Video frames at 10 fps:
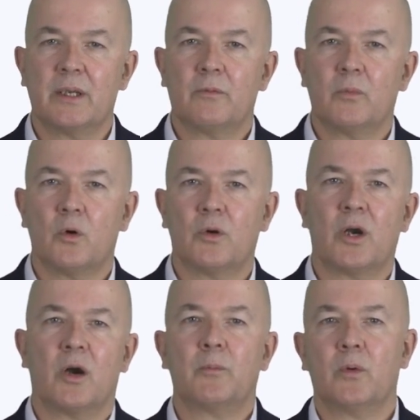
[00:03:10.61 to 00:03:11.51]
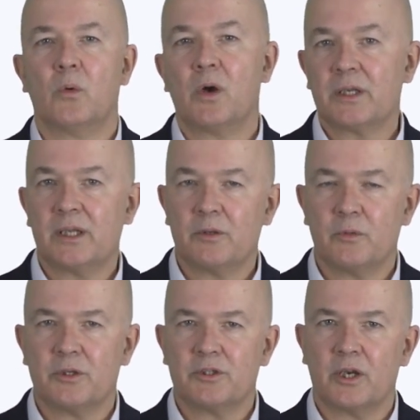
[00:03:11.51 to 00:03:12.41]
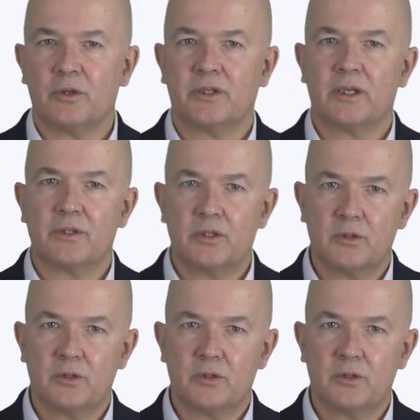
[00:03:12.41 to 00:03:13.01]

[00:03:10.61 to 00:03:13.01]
and more global working with associates